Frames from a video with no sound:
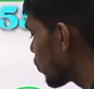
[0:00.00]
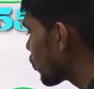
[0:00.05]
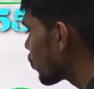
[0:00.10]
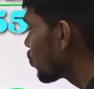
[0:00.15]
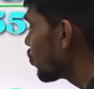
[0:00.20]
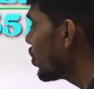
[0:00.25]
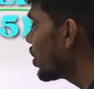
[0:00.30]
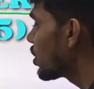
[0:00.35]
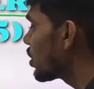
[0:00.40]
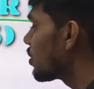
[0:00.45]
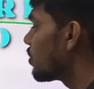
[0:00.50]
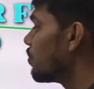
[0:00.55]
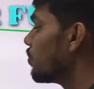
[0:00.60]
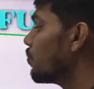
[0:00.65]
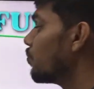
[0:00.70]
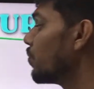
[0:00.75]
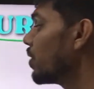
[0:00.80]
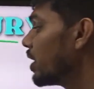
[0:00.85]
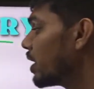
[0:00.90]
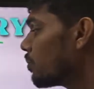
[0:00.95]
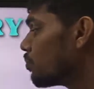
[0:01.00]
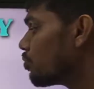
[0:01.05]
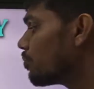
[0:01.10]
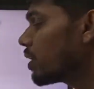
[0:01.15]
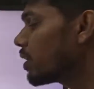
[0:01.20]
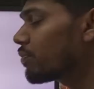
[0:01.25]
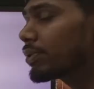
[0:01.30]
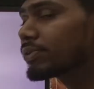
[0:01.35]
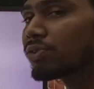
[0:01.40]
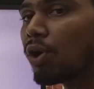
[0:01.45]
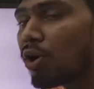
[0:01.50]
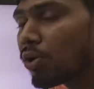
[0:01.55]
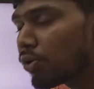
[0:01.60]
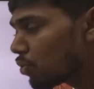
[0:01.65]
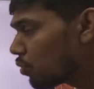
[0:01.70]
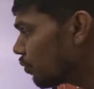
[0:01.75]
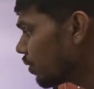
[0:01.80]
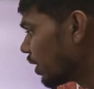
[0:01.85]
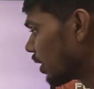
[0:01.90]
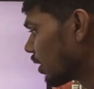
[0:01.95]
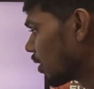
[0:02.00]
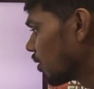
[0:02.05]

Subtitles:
Quit India movement was ongoing.